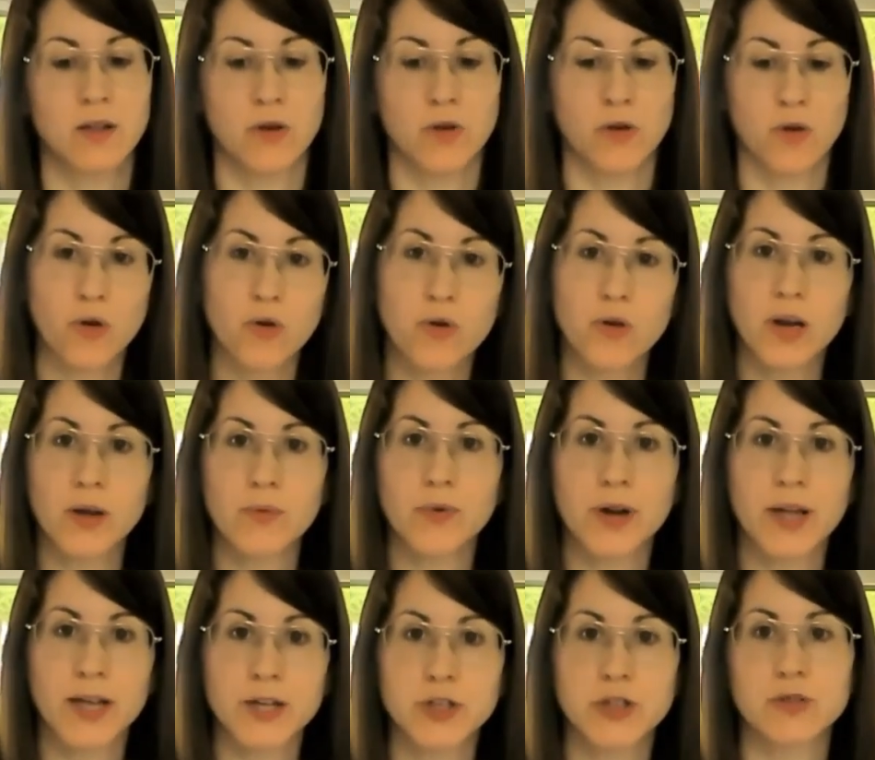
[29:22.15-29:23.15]
no
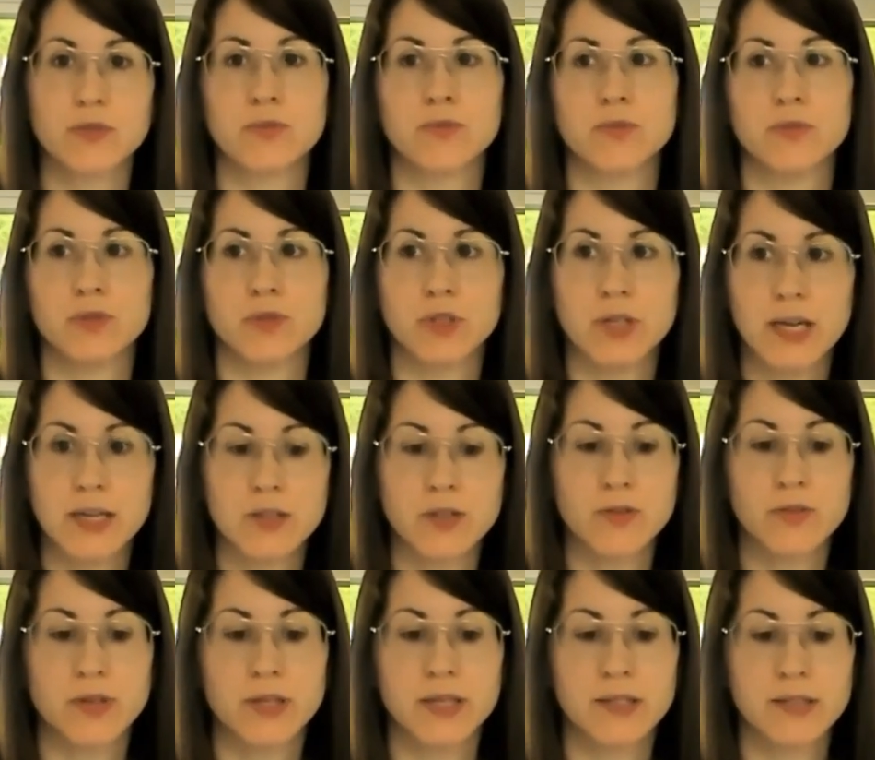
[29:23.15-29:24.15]
collaboration,
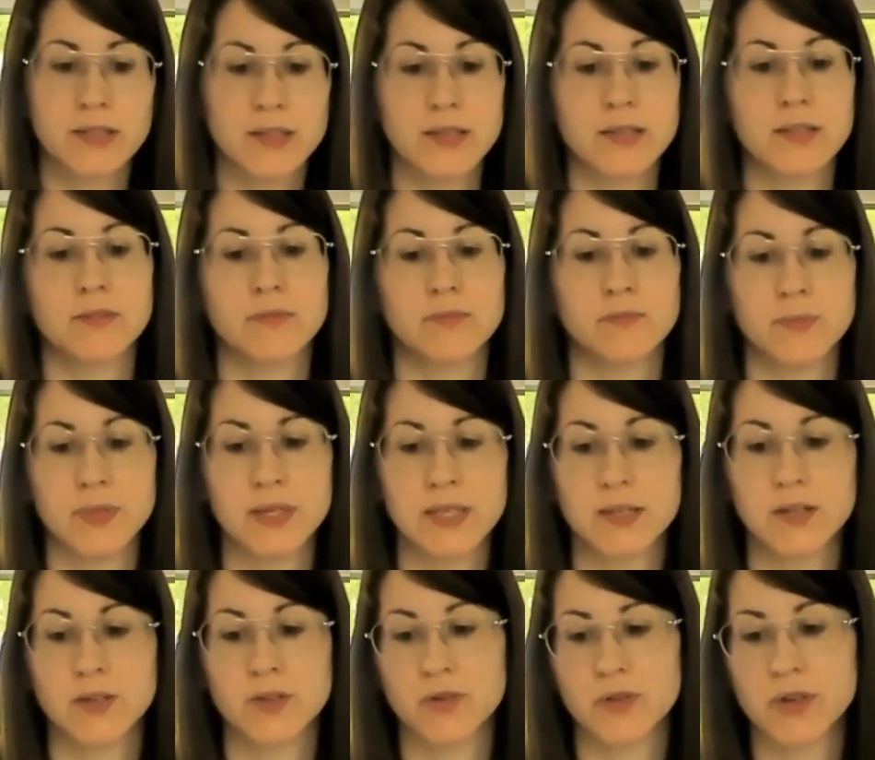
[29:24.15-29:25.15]
society-oriented,
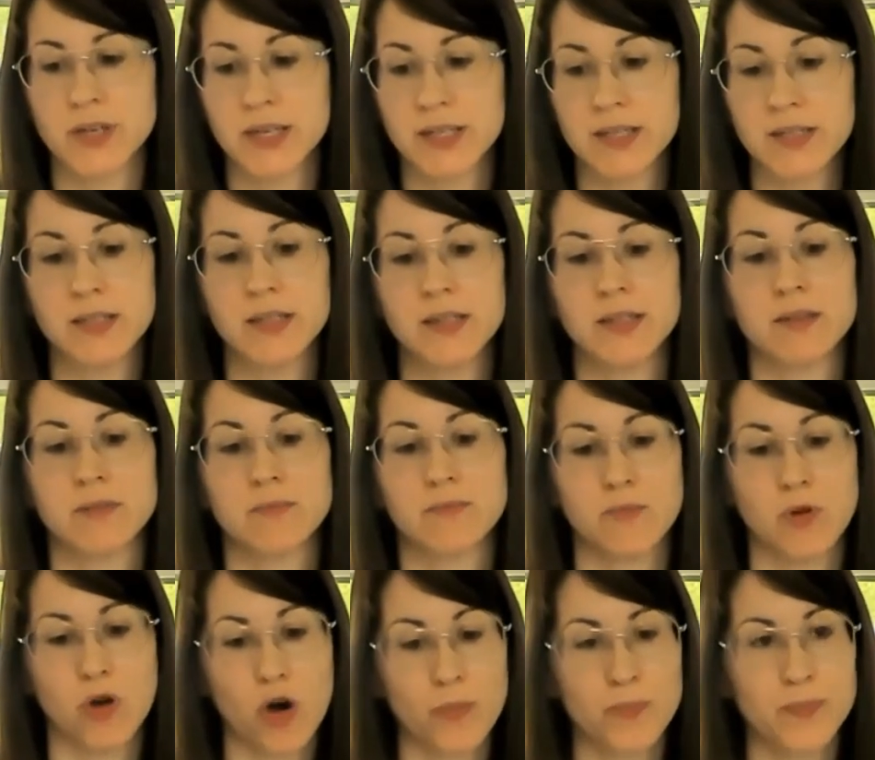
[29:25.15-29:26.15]
business-oriented,
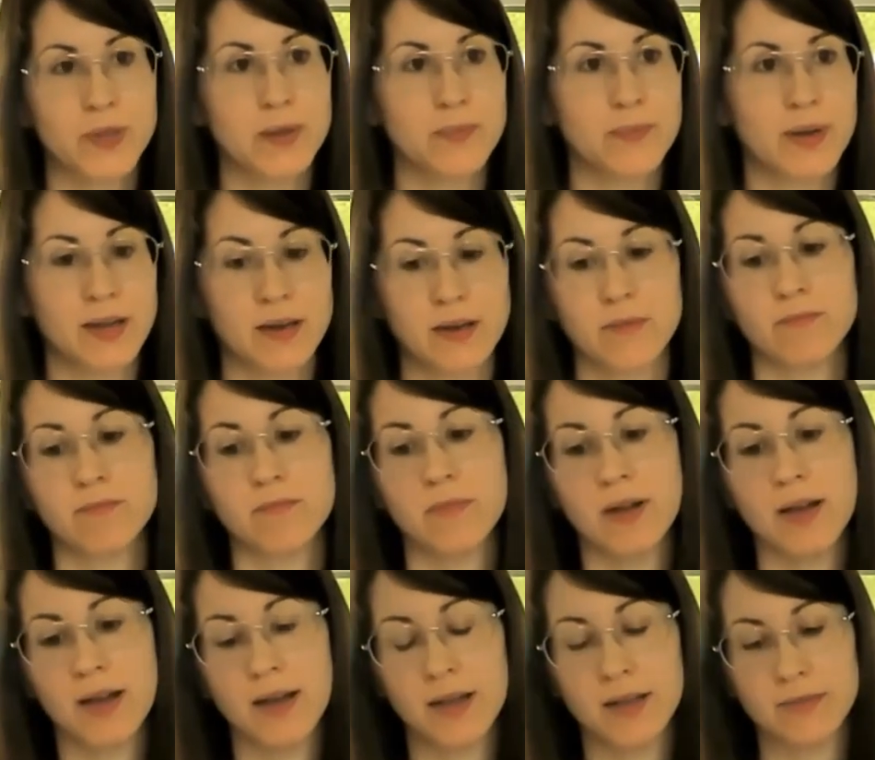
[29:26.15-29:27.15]
optimal,
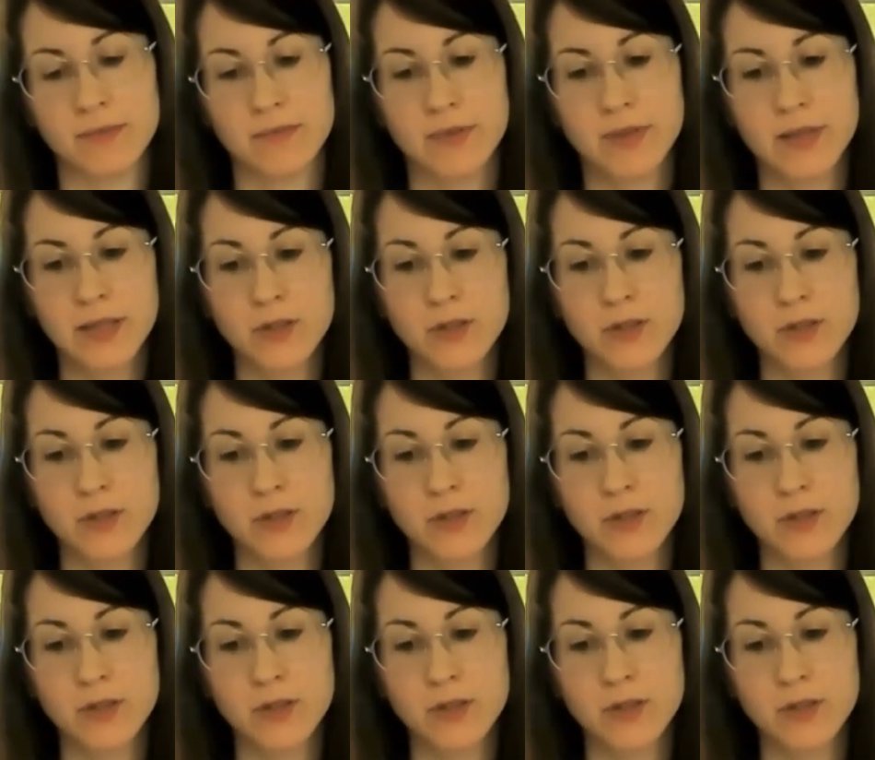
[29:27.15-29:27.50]
and